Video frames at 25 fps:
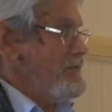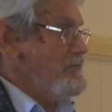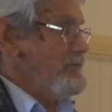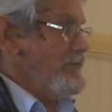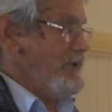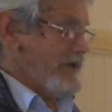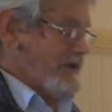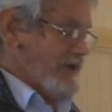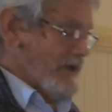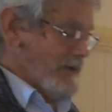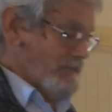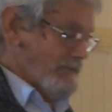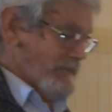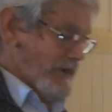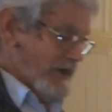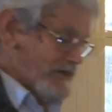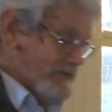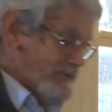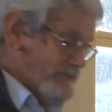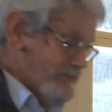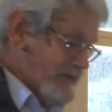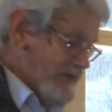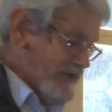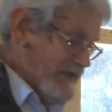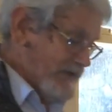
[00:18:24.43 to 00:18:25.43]
become much
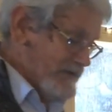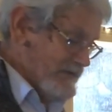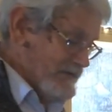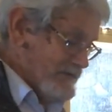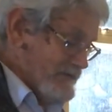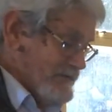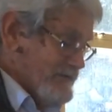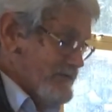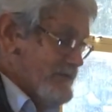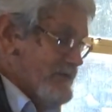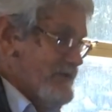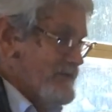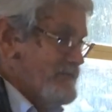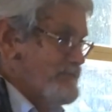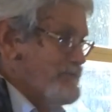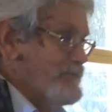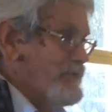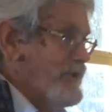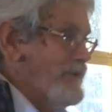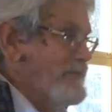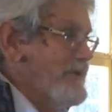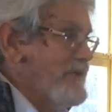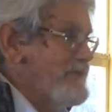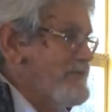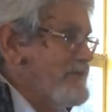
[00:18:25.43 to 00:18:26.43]
bigger.
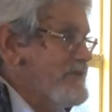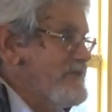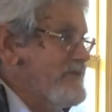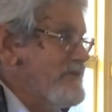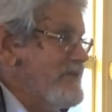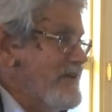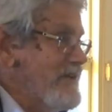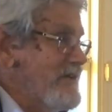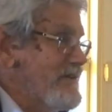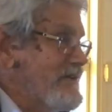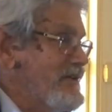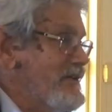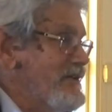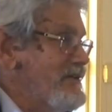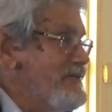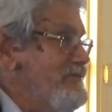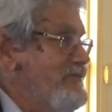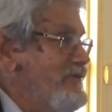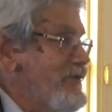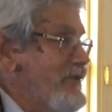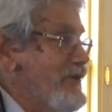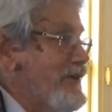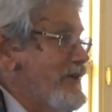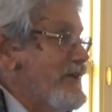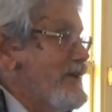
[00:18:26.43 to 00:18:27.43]
Probably have to see it
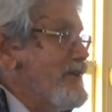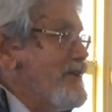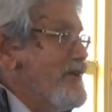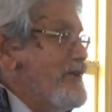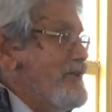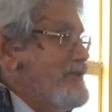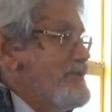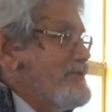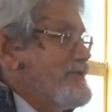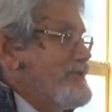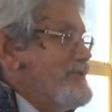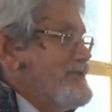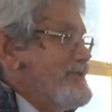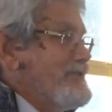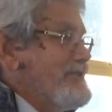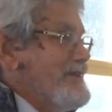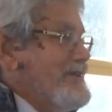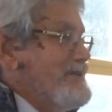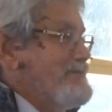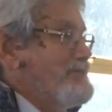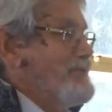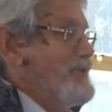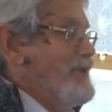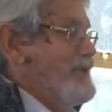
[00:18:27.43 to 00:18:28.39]
very close to see it